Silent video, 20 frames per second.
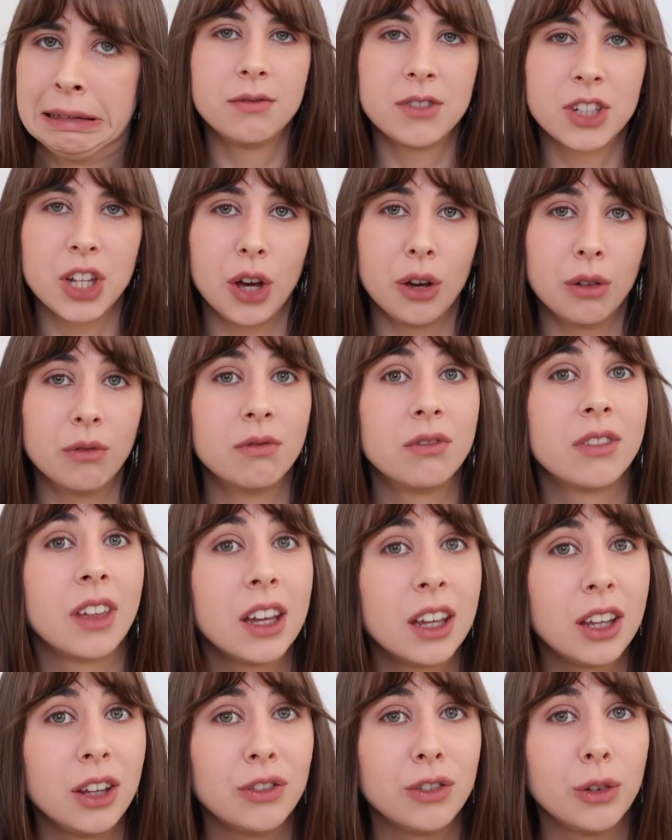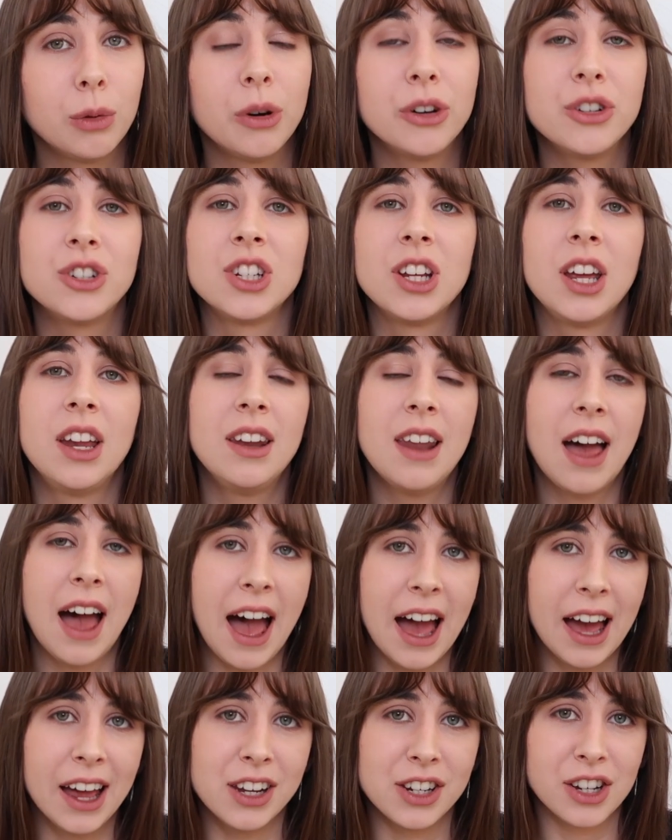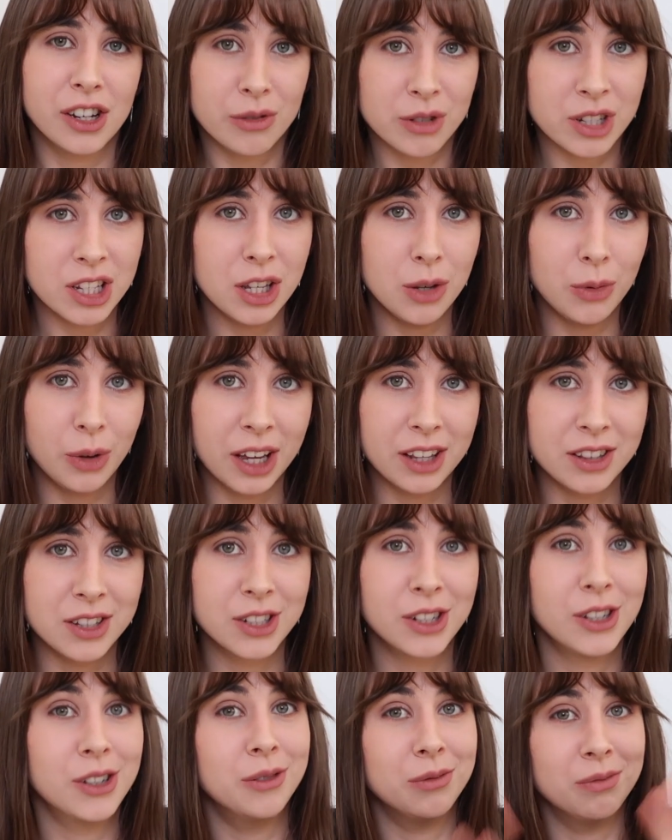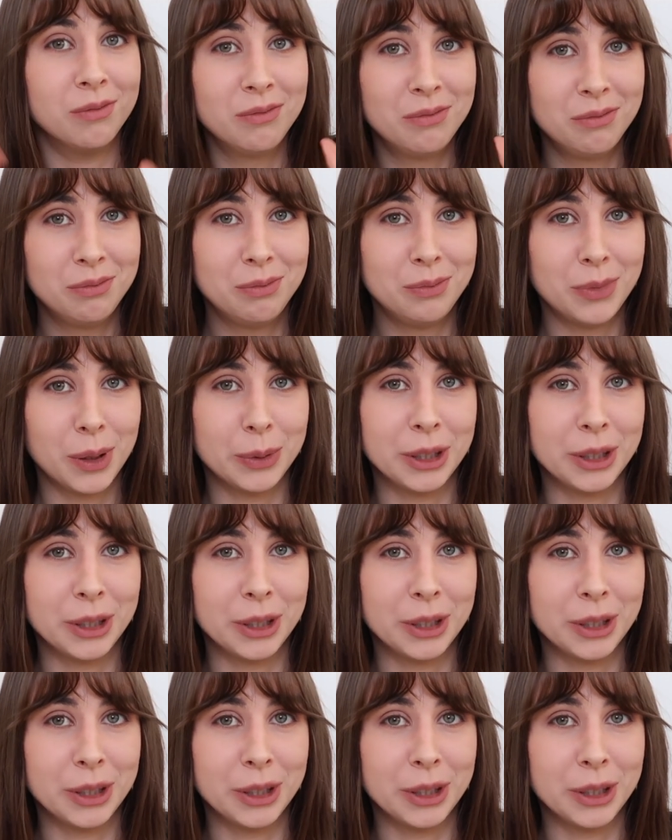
So thank you for watching, and I'll see you again soon. Bye